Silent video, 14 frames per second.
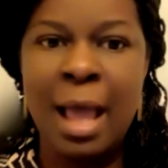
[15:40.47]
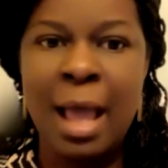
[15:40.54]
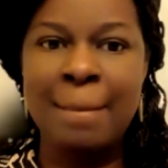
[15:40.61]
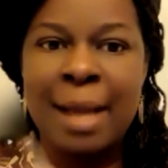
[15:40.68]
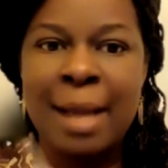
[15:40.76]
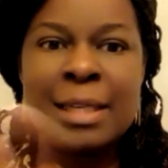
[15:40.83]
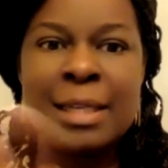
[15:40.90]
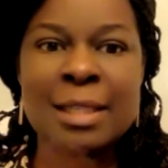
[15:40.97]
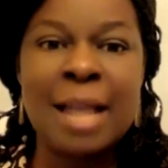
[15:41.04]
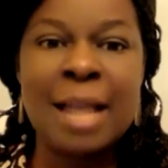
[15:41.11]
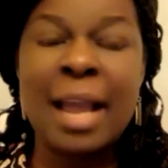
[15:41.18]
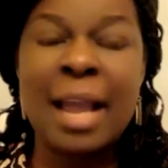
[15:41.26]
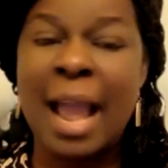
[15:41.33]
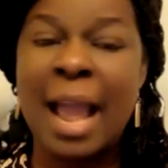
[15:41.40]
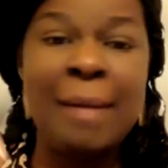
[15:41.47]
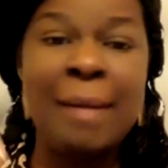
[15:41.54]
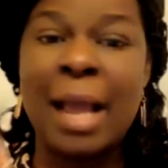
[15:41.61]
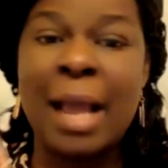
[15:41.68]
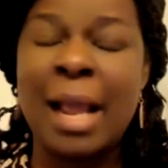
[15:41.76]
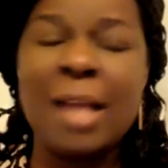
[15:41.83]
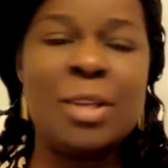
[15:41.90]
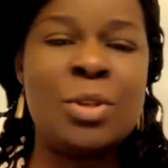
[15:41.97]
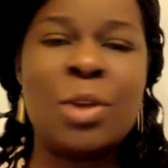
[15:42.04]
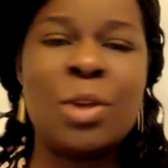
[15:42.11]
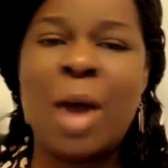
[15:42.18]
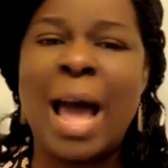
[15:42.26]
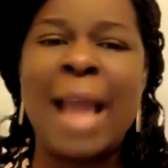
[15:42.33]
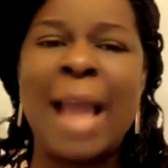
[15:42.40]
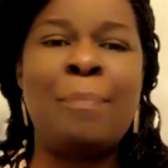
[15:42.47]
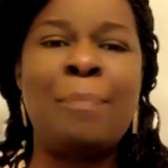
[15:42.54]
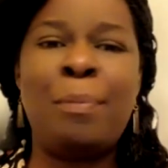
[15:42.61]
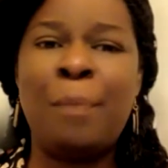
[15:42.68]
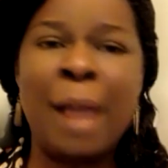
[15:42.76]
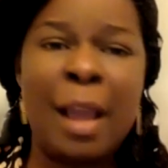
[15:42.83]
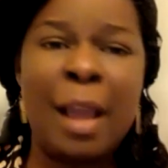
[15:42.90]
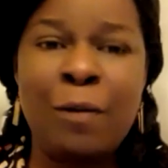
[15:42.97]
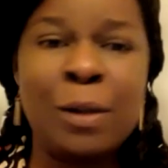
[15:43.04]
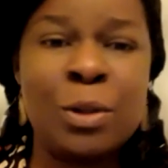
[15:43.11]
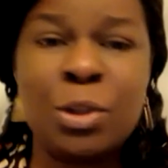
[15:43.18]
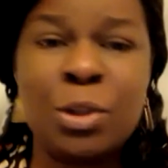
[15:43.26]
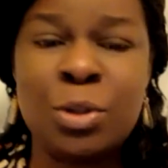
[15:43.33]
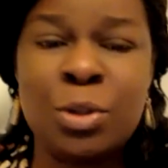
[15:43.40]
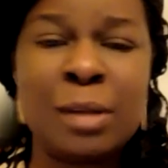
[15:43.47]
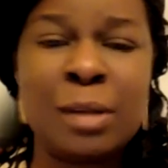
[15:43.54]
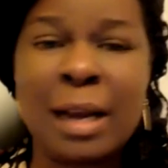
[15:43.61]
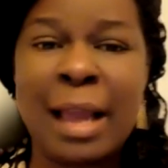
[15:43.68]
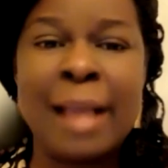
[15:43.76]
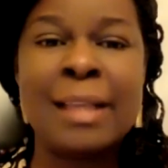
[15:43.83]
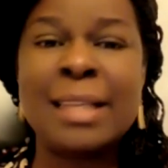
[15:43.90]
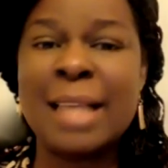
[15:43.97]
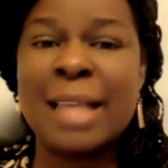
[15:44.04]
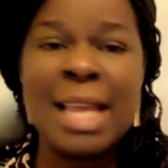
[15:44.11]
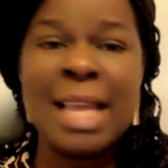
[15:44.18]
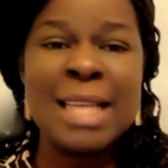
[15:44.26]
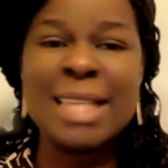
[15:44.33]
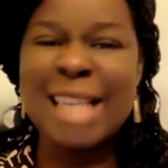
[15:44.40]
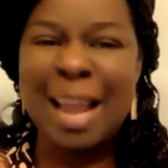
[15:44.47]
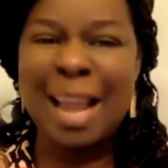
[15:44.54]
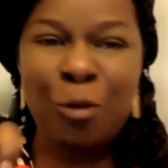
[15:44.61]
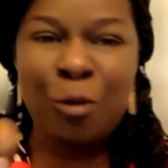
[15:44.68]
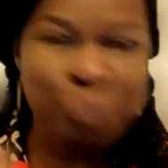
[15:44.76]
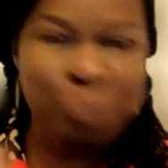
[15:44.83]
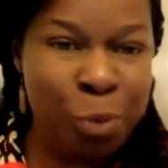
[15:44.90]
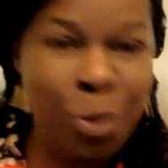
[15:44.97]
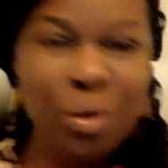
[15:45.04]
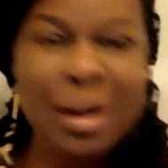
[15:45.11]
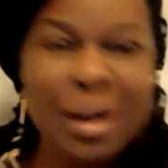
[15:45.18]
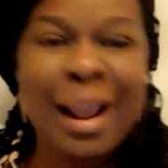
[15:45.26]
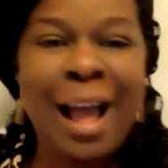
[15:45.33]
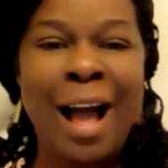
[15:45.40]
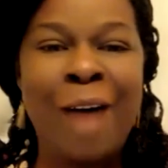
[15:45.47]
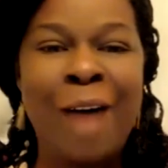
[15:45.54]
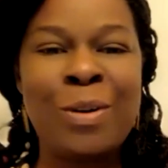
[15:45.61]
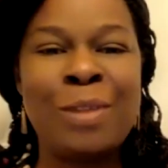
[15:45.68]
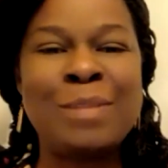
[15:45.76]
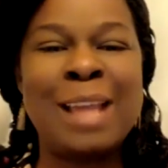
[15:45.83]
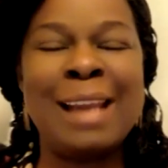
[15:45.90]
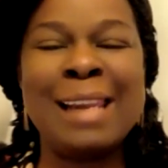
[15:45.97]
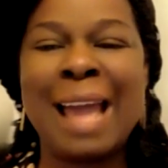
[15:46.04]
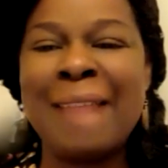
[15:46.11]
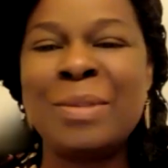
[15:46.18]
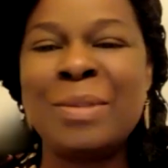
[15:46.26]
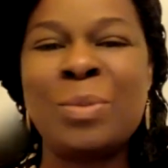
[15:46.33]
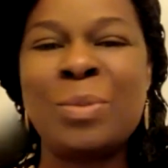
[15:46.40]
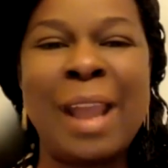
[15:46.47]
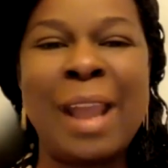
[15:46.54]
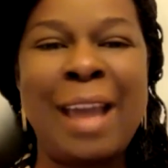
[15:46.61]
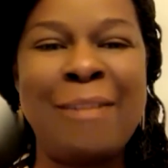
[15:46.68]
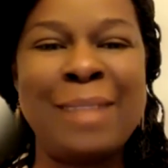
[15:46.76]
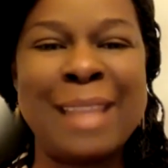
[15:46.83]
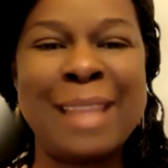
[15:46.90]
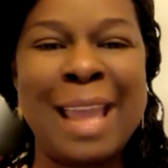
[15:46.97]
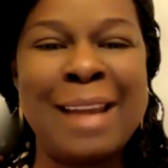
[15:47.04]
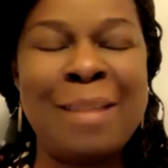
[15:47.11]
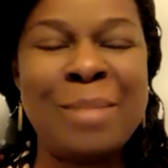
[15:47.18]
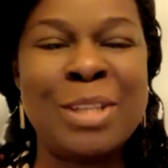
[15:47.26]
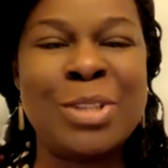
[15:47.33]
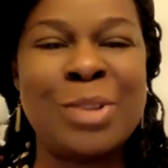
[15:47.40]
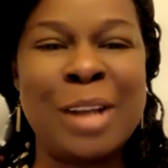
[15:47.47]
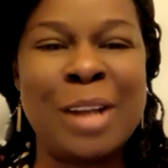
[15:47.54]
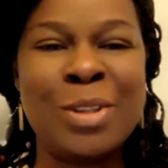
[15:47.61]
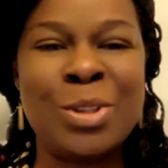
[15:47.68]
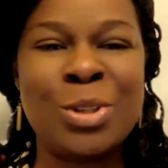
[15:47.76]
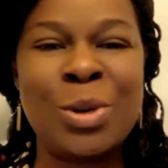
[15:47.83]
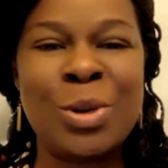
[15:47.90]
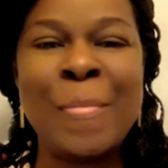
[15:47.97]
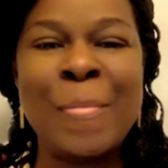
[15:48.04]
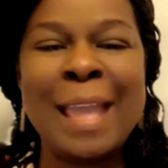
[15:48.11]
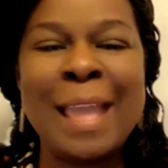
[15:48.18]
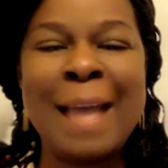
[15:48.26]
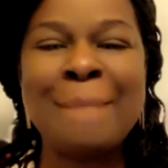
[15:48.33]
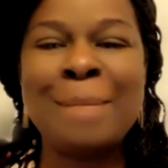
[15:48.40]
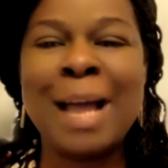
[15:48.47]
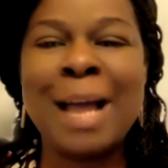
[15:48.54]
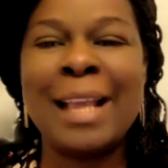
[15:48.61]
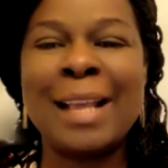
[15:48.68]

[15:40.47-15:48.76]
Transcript: And my desire, I pray over those children. I kind of pull out of their lives whatever the enemy is trying to do. My